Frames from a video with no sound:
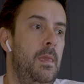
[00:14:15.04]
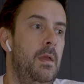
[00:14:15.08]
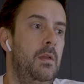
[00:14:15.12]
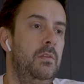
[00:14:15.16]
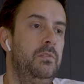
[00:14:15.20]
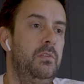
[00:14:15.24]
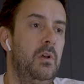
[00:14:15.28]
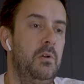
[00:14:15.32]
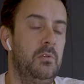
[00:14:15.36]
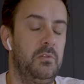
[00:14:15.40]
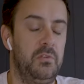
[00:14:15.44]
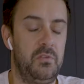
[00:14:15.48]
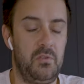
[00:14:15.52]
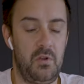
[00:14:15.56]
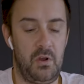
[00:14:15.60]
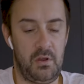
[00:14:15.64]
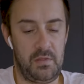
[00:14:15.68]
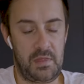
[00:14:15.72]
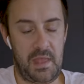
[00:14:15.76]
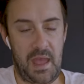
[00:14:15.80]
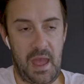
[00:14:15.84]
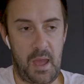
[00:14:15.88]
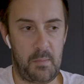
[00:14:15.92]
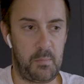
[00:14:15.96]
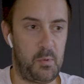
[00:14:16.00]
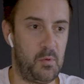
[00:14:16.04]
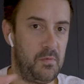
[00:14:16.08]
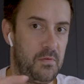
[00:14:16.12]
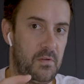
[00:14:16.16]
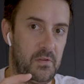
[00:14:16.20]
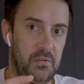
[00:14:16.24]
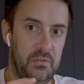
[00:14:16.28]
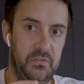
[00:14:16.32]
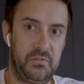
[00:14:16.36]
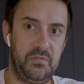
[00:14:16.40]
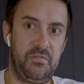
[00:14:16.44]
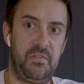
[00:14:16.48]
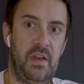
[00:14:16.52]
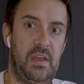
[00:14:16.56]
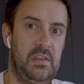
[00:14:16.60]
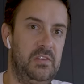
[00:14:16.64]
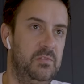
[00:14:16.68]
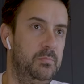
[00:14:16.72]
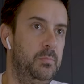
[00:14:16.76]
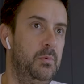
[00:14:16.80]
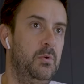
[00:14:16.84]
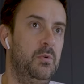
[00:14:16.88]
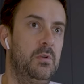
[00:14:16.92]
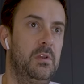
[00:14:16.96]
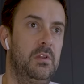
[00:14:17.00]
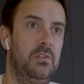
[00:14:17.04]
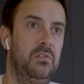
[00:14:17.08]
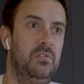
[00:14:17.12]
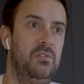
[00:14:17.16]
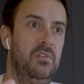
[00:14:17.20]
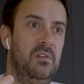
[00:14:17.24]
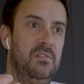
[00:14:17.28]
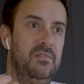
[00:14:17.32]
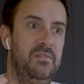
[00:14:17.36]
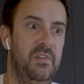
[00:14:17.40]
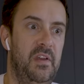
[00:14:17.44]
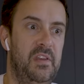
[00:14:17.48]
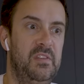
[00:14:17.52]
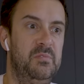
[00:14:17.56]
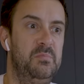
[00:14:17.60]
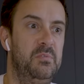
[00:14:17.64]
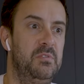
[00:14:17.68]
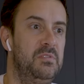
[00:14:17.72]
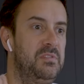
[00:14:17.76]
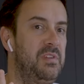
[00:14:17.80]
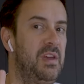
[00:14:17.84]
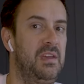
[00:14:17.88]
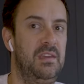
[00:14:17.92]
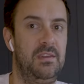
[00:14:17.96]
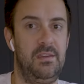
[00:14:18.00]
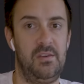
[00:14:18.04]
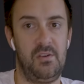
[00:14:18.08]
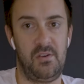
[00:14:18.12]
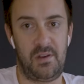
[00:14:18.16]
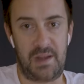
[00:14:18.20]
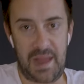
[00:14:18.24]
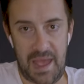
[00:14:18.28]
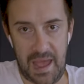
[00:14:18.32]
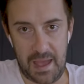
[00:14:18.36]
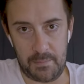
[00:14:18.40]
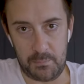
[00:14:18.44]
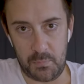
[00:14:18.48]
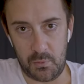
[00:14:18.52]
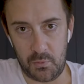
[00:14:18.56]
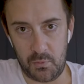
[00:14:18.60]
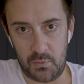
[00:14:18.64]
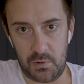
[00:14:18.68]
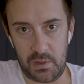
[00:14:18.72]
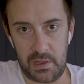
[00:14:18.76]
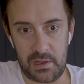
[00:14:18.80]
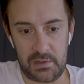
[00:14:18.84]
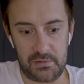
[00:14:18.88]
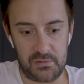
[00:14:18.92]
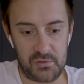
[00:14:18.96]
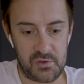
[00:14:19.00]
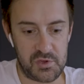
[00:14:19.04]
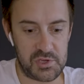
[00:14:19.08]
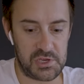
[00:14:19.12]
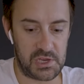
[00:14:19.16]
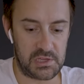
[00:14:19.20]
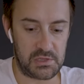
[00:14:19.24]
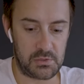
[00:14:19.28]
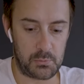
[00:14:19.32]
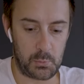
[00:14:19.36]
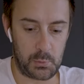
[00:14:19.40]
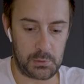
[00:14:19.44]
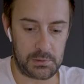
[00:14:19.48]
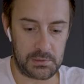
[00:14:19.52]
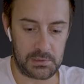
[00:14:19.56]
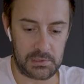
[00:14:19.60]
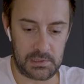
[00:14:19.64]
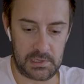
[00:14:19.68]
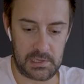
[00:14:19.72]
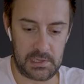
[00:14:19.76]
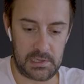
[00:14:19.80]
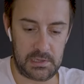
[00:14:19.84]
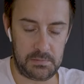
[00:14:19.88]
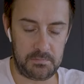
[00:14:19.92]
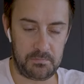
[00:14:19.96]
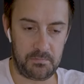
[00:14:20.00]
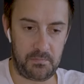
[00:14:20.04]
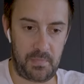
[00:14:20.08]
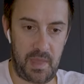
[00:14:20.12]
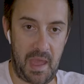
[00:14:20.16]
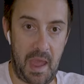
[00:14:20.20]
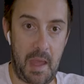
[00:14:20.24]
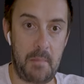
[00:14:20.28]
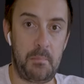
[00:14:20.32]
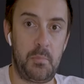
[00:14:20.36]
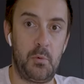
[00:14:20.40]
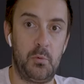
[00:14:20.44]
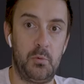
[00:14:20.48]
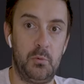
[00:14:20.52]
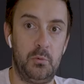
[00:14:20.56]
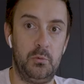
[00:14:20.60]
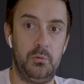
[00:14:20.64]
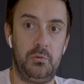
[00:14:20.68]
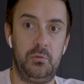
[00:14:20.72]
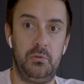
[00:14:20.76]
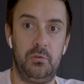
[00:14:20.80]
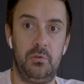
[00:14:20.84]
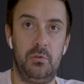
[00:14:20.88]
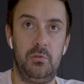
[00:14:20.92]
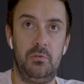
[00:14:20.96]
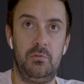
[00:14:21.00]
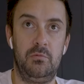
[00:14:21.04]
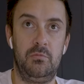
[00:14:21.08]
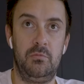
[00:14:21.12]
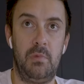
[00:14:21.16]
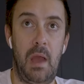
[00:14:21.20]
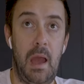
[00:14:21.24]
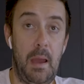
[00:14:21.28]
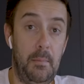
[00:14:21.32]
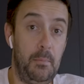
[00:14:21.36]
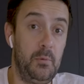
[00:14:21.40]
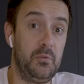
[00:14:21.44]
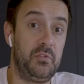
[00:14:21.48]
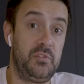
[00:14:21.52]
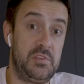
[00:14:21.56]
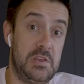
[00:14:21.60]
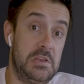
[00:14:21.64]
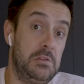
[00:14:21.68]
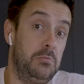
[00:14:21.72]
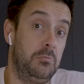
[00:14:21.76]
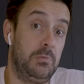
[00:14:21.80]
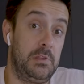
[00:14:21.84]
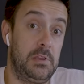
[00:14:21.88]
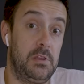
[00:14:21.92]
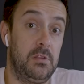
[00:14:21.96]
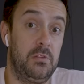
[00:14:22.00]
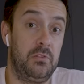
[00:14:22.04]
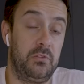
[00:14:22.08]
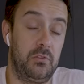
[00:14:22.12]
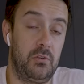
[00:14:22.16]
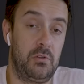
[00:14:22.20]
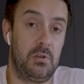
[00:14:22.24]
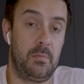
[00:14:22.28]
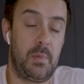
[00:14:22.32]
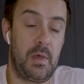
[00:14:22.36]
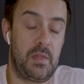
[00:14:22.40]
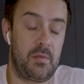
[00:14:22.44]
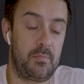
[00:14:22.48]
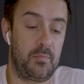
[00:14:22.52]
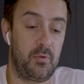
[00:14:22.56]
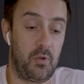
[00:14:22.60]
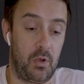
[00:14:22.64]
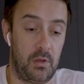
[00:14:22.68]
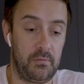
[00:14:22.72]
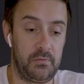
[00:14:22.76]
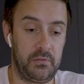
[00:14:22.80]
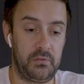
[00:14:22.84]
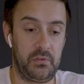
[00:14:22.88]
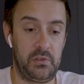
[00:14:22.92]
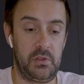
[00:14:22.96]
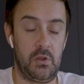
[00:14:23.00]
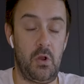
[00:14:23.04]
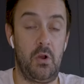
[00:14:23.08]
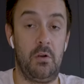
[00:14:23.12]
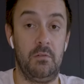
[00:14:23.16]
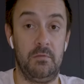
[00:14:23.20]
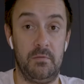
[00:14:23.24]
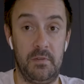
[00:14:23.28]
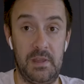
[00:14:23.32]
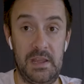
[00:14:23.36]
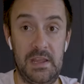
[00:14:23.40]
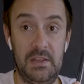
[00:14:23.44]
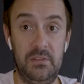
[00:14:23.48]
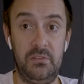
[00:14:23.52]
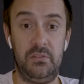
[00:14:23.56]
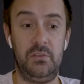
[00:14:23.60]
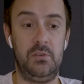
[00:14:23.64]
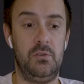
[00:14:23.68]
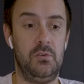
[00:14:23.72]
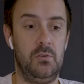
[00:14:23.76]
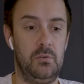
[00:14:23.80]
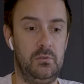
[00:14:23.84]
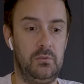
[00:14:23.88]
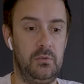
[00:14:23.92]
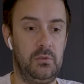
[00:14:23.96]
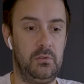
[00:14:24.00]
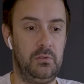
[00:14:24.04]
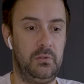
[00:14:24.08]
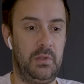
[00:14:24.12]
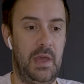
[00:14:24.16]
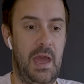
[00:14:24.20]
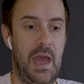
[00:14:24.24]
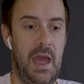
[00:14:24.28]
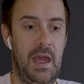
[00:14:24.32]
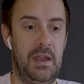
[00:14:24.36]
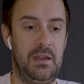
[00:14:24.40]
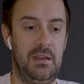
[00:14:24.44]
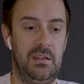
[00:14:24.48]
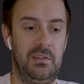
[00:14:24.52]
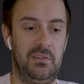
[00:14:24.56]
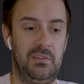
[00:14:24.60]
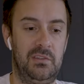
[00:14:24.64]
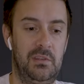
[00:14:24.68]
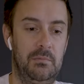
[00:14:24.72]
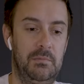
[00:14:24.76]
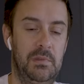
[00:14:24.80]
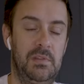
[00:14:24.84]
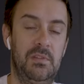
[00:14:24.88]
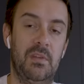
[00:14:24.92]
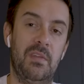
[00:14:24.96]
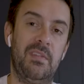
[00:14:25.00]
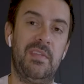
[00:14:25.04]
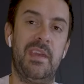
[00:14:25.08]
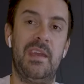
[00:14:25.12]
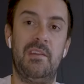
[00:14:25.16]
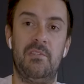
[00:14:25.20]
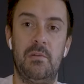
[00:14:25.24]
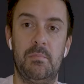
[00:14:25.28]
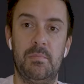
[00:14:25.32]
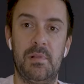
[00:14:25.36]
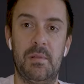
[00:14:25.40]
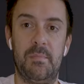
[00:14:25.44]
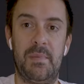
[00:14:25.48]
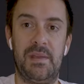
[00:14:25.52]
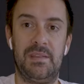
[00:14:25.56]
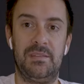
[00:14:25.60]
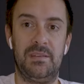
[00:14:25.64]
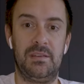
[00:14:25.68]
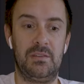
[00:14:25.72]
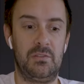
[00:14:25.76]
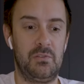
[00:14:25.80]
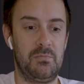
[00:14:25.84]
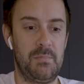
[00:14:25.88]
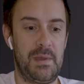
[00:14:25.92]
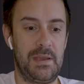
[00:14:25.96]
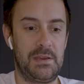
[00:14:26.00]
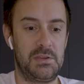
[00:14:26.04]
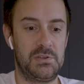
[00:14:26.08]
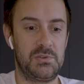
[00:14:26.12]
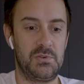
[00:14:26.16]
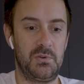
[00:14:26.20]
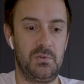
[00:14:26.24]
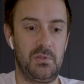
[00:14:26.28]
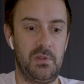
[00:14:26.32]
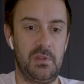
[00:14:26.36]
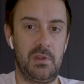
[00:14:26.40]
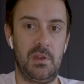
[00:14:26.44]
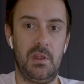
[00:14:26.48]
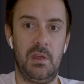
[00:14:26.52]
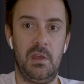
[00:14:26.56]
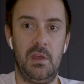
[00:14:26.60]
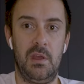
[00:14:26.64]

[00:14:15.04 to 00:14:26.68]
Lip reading: So it's not Apple versus Facebook. It's not Facebook taking on Apple. It's genuinely Apple's genuinely concerned about the privacy of its users, and it's something that they're implementing to make sure that